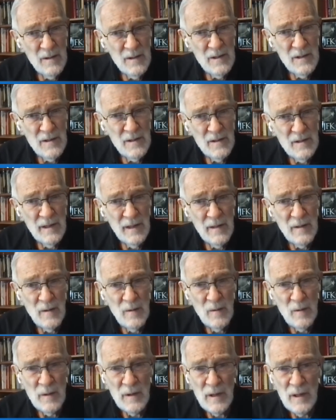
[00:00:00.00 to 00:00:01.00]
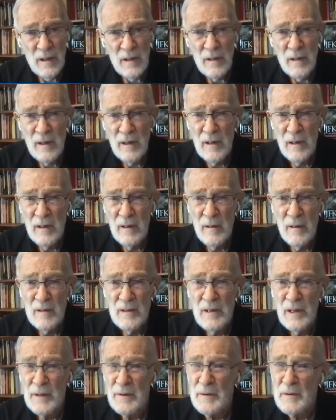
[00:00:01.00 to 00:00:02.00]
which not only
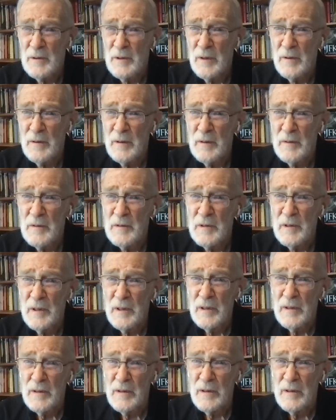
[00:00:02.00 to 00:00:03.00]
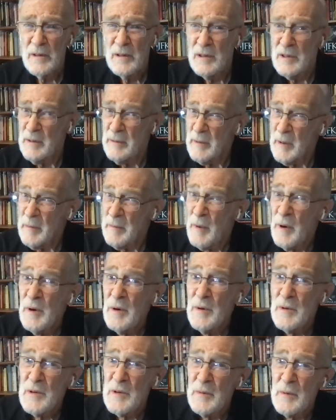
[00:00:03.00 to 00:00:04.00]
Secretary of State Jimmy
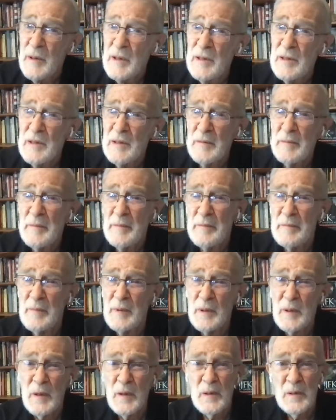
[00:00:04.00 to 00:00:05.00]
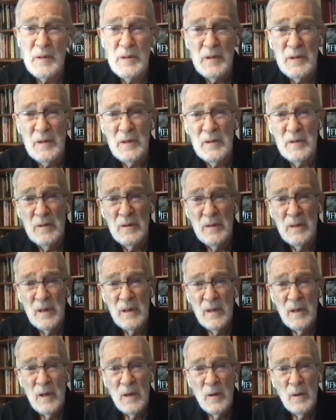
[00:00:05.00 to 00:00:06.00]
Byrnes was, but also
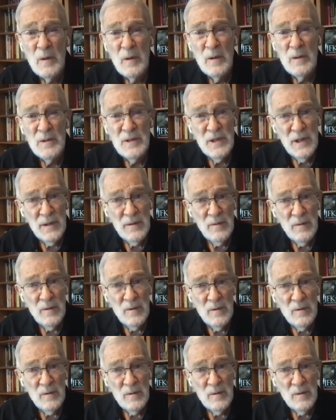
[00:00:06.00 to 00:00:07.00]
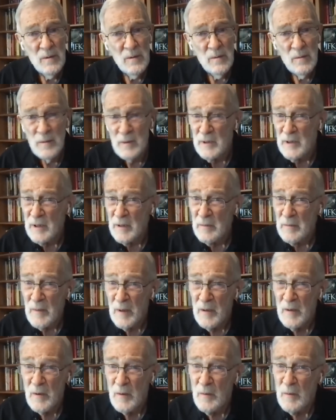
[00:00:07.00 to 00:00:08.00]
General
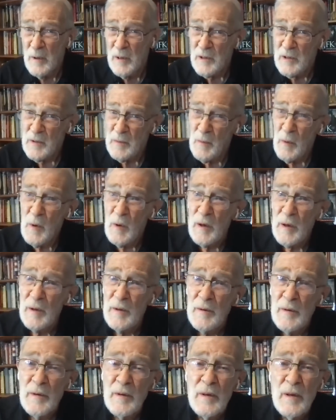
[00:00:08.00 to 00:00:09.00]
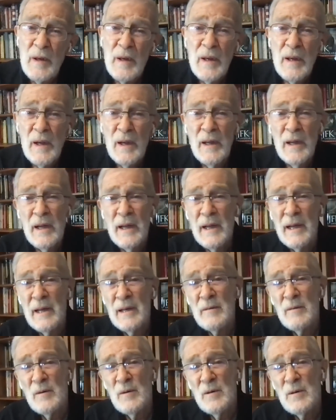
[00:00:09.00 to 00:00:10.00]
William Westmoreland,
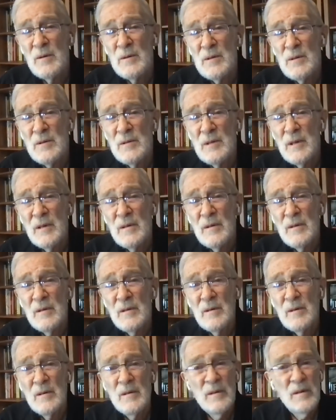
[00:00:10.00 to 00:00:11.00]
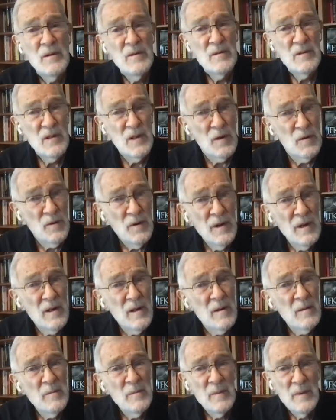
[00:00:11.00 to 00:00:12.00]
and of course, Senator Lindsey
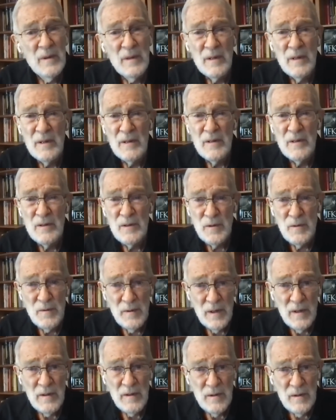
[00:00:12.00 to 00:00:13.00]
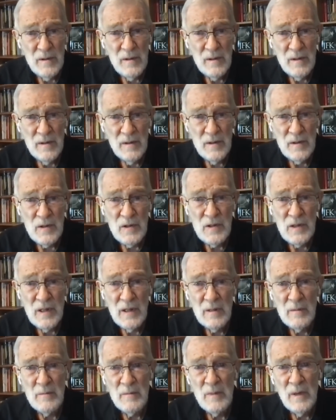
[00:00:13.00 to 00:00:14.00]
Graham is created in the
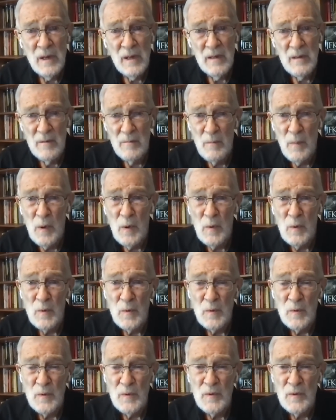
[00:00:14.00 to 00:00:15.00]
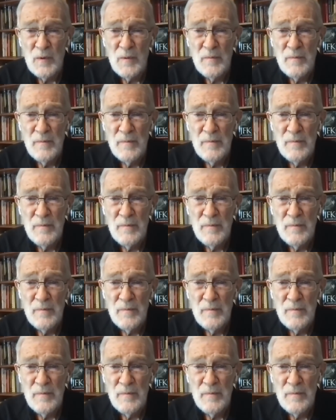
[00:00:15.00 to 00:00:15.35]
same mold.